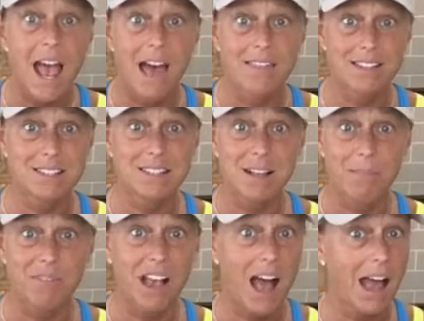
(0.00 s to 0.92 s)
and this is
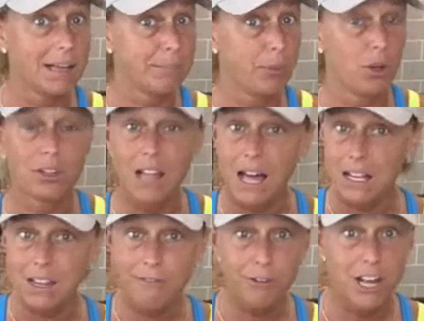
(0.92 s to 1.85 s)
something I pull out
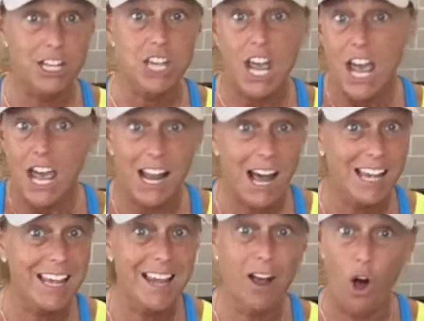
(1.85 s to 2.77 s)
of the fridge and
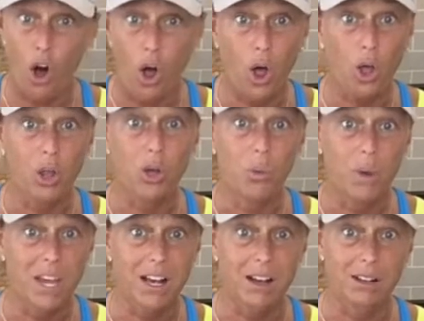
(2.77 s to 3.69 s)
I eat all
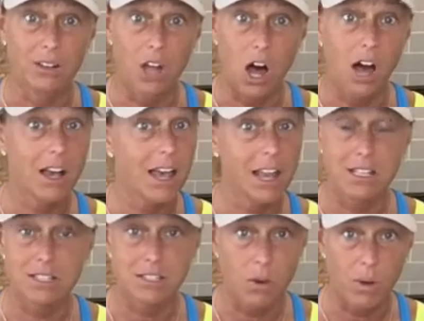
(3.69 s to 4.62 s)
week long, and
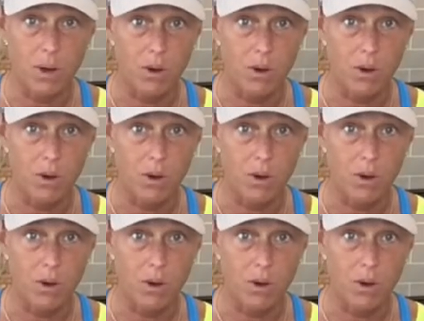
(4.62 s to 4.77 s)
it's so